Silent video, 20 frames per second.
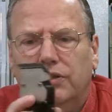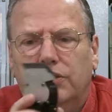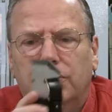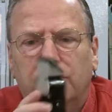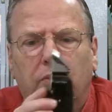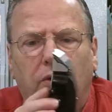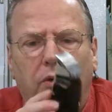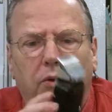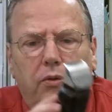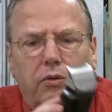
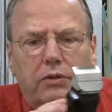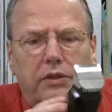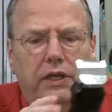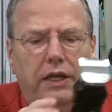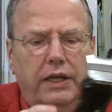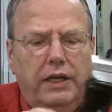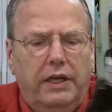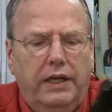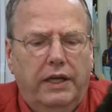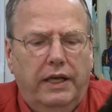too old,
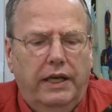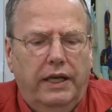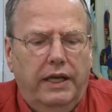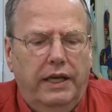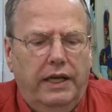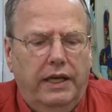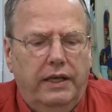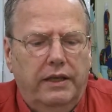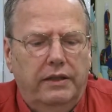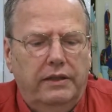
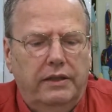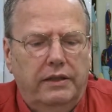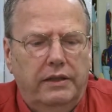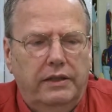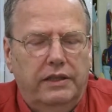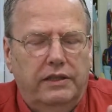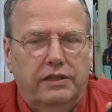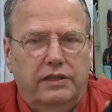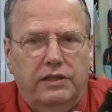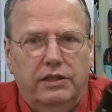and
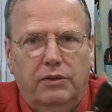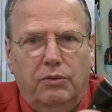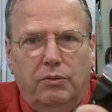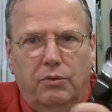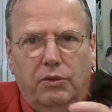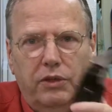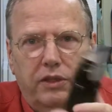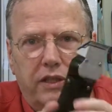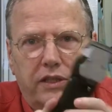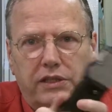it still
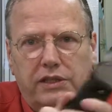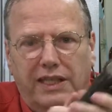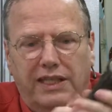works.